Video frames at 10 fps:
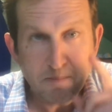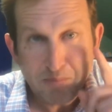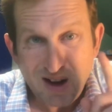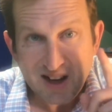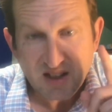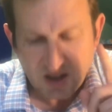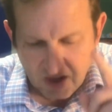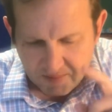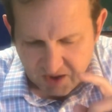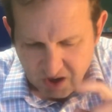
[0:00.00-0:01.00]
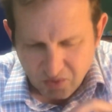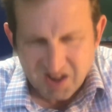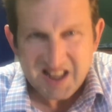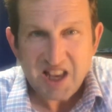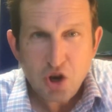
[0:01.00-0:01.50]
but it was
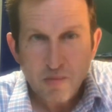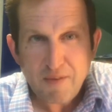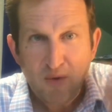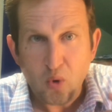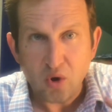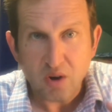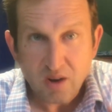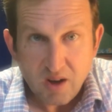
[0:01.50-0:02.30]
the year before,